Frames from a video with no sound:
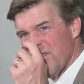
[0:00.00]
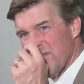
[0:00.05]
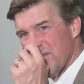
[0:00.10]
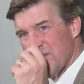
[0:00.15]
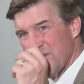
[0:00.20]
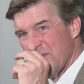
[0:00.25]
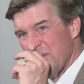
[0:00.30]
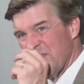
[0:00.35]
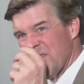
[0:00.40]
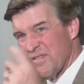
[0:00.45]

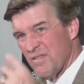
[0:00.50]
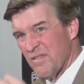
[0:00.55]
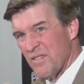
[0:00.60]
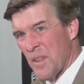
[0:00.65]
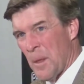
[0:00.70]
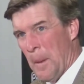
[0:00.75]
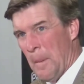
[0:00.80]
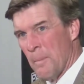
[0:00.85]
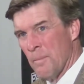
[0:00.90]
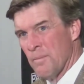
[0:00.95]
Is, there
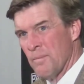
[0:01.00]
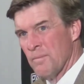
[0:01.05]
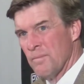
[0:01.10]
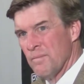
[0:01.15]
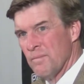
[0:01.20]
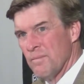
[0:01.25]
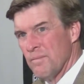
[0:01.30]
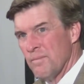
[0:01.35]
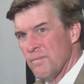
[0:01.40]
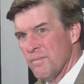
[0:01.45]
something
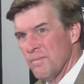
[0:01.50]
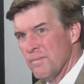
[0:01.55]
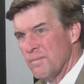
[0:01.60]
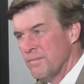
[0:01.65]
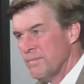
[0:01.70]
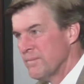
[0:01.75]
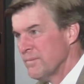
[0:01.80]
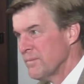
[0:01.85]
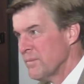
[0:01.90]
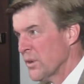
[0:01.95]
that,
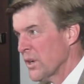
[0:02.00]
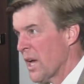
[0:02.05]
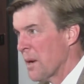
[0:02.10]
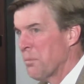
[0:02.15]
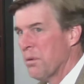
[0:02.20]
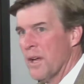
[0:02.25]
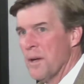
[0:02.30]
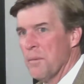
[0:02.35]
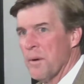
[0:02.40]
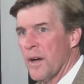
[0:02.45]
that you're? We got
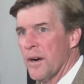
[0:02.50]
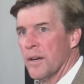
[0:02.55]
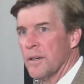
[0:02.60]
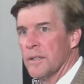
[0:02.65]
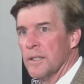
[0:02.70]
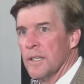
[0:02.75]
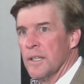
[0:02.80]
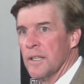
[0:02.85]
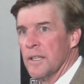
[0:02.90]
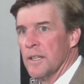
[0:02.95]
to play
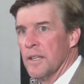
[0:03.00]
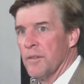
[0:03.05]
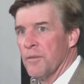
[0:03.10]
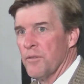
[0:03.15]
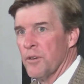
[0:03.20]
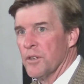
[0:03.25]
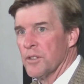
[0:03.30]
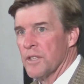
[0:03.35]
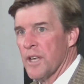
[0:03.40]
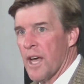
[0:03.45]
better.
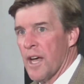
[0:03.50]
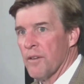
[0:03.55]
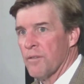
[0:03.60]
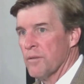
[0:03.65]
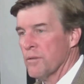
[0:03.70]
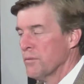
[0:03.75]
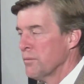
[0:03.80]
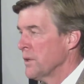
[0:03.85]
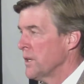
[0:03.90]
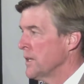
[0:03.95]
First
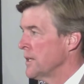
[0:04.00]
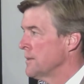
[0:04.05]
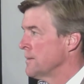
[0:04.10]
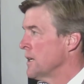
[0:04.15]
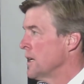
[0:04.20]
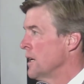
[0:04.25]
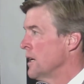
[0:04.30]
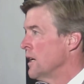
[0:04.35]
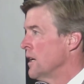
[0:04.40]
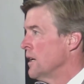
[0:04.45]
half, we
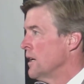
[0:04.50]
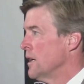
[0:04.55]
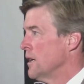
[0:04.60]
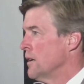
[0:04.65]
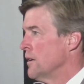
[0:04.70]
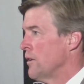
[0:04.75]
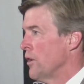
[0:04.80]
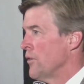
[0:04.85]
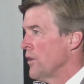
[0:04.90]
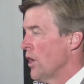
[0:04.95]

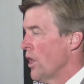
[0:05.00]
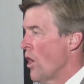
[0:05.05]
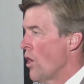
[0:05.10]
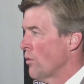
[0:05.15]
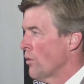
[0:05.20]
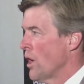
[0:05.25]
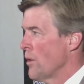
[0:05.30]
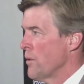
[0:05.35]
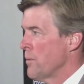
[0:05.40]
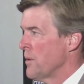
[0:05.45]
on the
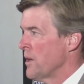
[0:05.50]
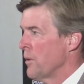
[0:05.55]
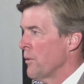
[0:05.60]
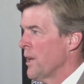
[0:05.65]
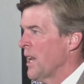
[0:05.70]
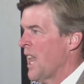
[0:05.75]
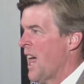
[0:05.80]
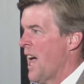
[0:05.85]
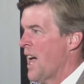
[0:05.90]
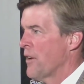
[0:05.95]
long run we
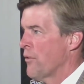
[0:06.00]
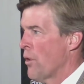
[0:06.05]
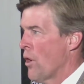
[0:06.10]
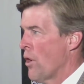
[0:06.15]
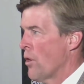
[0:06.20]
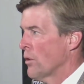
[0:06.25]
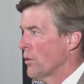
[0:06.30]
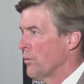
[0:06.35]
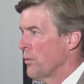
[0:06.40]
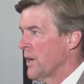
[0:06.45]
we lined
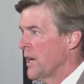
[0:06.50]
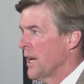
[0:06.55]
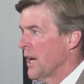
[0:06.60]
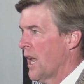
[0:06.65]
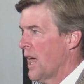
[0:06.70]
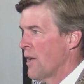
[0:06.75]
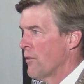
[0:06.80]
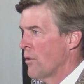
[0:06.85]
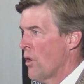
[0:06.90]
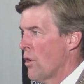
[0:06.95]
wrong. We didn't
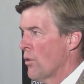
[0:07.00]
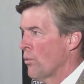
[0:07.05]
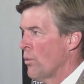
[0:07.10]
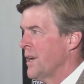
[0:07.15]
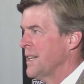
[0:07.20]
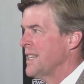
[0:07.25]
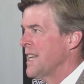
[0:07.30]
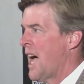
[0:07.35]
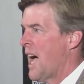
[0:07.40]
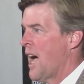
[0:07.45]
line wrong
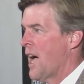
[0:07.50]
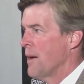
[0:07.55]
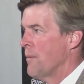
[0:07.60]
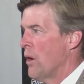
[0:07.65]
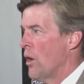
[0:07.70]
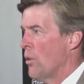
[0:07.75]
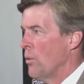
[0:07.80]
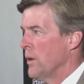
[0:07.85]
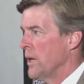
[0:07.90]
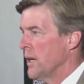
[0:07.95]
one time
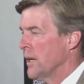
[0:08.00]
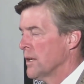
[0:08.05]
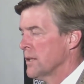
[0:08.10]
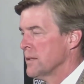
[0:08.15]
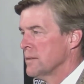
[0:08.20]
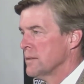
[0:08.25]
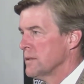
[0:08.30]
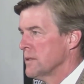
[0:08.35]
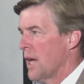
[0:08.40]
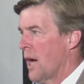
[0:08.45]
all week.
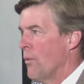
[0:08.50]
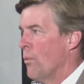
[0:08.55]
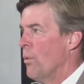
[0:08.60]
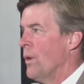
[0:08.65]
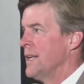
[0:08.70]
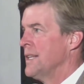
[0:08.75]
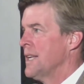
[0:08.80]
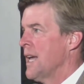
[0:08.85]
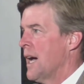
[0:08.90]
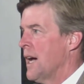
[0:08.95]
Not
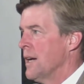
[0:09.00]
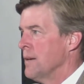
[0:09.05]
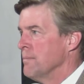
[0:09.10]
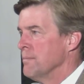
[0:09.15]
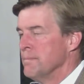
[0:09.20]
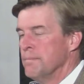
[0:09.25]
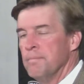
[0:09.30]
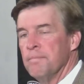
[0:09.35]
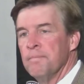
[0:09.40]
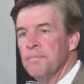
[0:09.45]
one time.
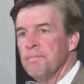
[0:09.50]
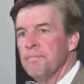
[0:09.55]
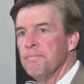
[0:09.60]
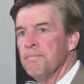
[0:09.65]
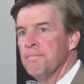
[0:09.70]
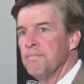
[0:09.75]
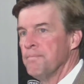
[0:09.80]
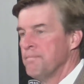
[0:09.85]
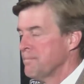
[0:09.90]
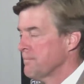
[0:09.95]

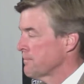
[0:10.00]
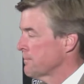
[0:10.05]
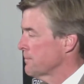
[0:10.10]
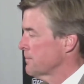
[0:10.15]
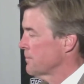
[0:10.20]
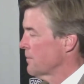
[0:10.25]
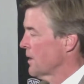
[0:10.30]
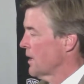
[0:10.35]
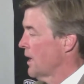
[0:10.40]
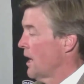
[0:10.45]

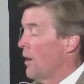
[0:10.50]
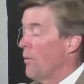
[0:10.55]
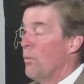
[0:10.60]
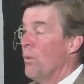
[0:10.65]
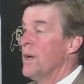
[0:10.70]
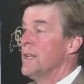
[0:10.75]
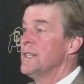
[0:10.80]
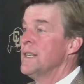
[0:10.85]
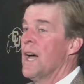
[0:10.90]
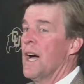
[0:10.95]
Not
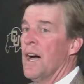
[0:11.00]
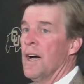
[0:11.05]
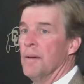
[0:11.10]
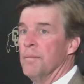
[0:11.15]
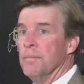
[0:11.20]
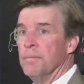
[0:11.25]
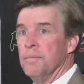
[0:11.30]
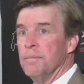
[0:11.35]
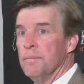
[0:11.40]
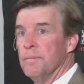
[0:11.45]
one
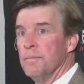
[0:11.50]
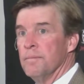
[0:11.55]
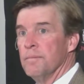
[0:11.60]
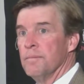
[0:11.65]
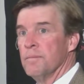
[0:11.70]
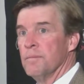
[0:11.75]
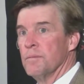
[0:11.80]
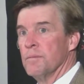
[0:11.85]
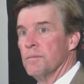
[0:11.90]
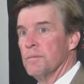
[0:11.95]
time.
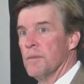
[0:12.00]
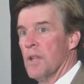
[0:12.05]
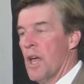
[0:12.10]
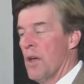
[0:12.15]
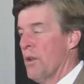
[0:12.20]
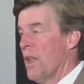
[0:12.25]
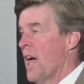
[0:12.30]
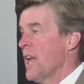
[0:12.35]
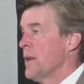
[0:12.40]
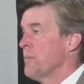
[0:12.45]

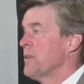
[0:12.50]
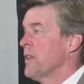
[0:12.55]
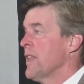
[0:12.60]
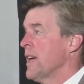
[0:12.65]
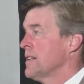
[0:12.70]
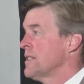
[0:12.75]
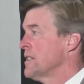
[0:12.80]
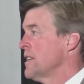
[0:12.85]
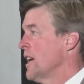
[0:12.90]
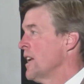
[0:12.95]
And lined up to
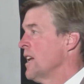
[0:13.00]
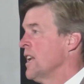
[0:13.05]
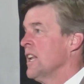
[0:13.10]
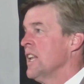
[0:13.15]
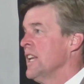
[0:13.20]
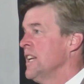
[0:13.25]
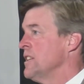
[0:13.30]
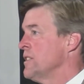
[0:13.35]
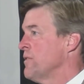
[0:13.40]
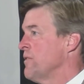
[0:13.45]
that set at
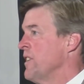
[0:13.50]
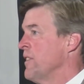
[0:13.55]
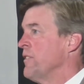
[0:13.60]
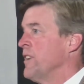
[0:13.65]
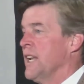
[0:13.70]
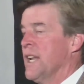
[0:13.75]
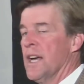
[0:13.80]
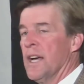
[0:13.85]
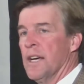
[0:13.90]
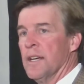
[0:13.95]
least
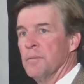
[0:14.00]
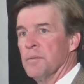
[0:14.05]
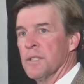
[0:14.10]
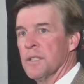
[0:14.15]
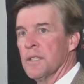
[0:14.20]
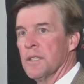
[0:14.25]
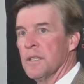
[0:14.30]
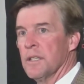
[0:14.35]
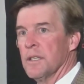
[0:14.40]
50 times.